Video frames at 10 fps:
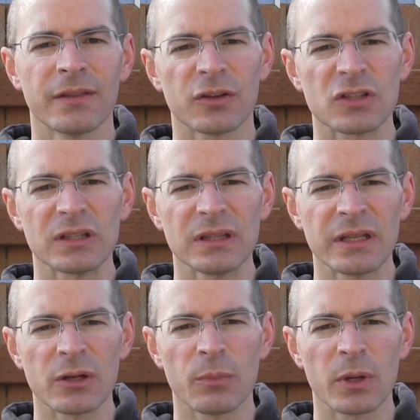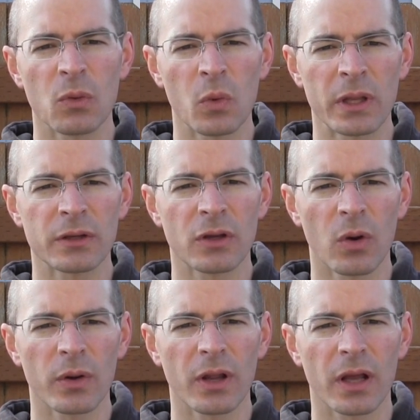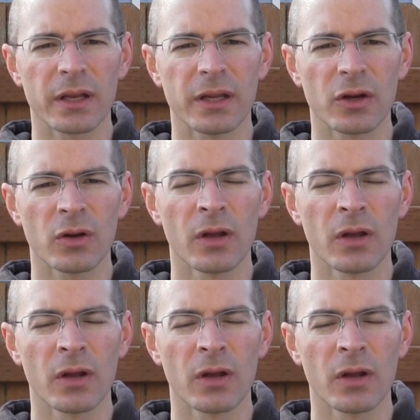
There's a little bit of wind going on here,